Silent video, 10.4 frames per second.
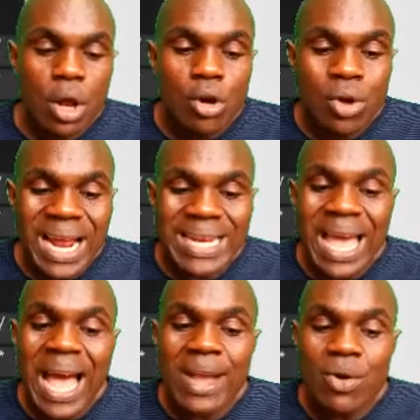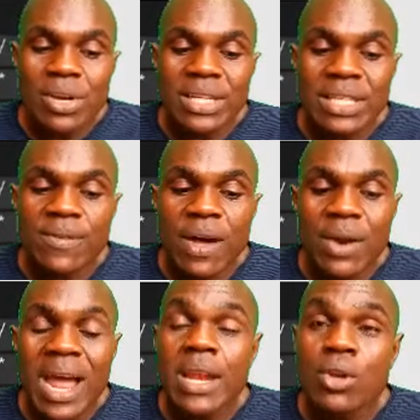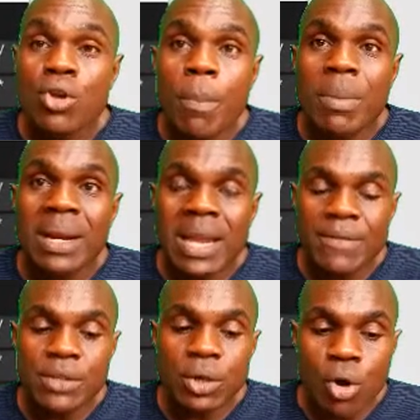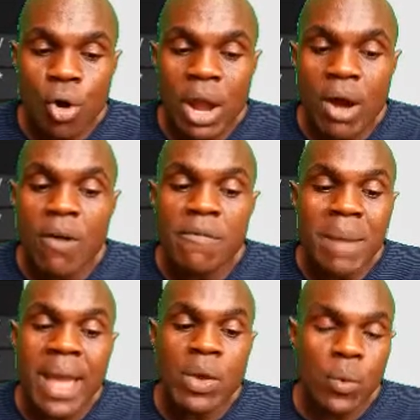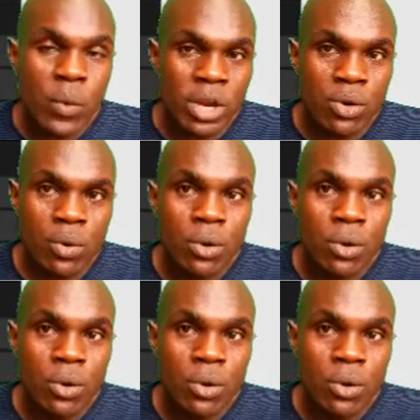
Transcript: Look at the icon. It is found at the top left corner of my window.